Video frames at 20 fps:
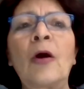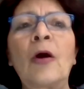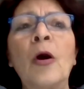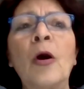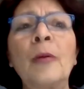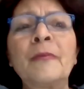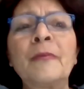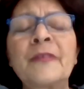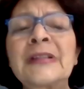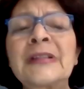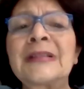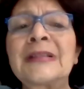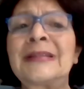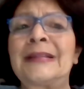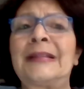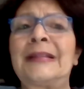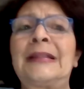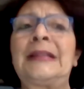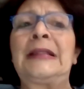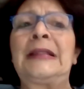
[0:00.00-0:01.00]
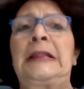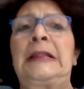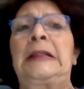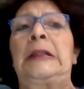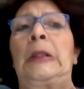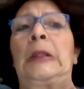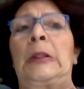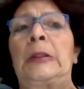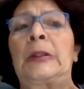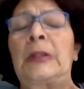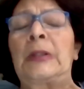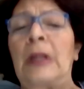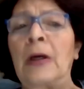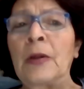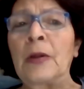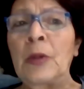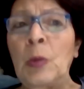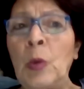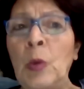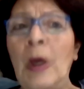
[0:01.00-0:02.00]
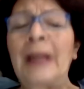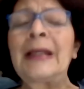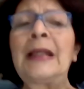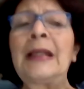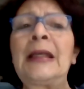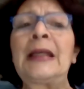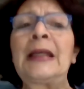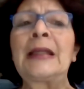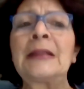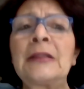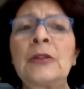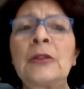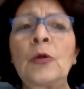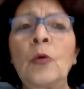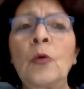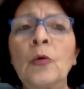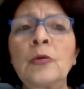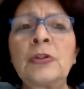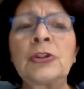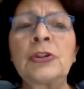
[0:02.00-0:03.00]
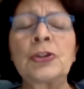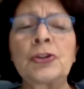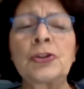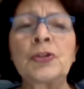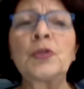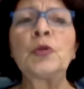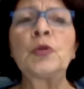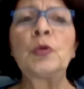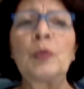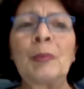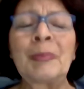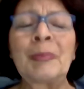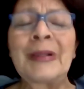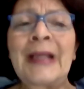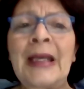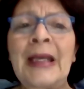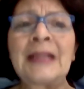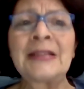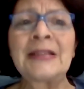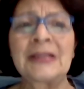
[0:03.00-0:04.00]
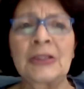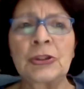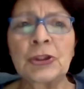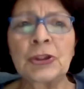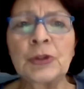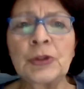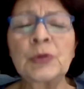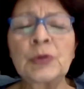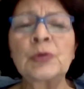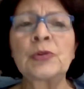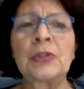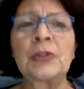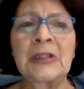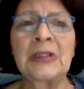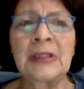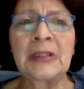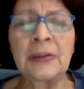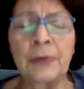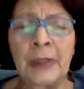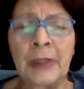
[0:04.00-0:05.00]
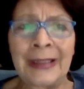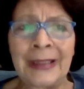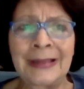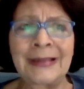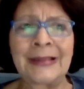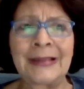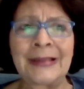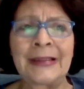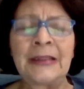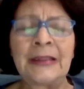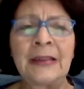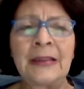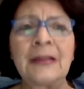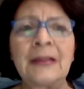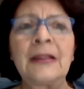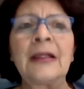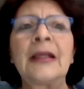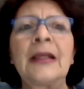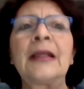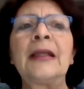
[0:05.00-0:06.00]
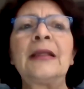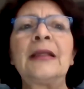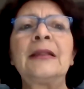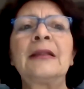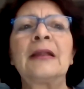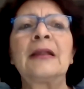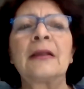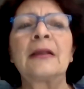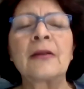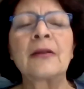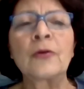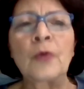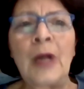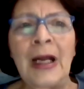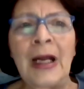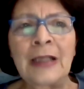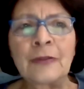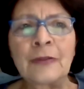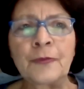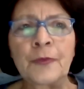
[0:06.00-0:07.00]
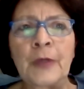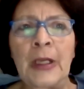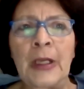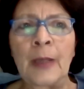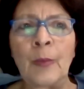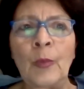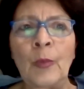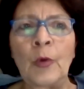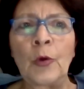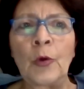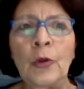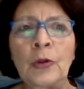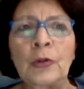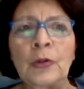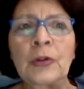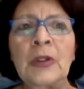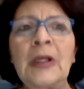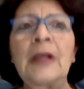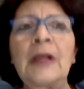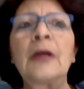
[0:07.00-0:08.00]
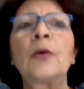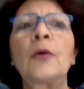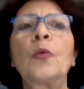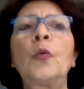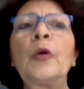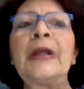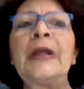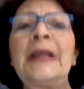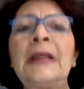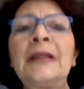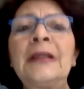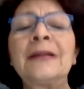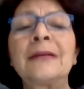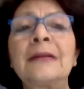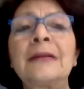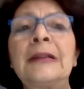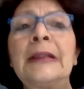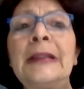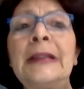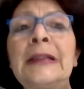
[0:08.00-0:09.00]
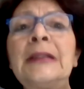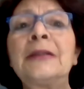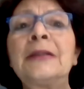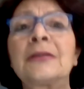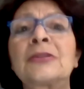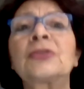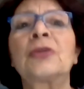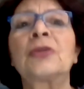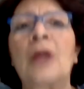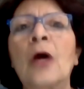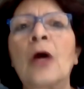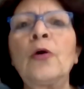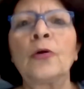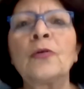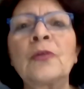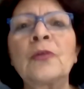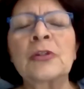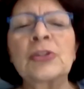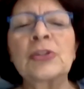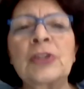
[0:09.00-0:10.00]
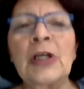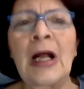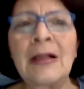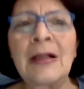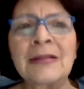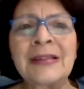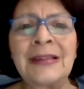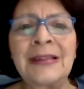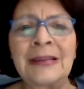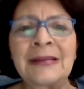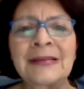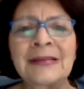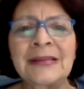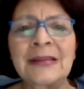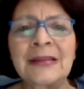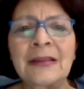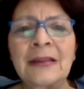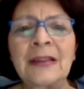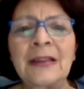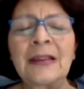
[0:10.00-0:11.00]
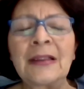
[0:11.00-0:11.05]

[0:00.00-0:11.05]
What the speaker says: obviously, on the one hand, in order to place children correctly in the right framework, we need to know who the child is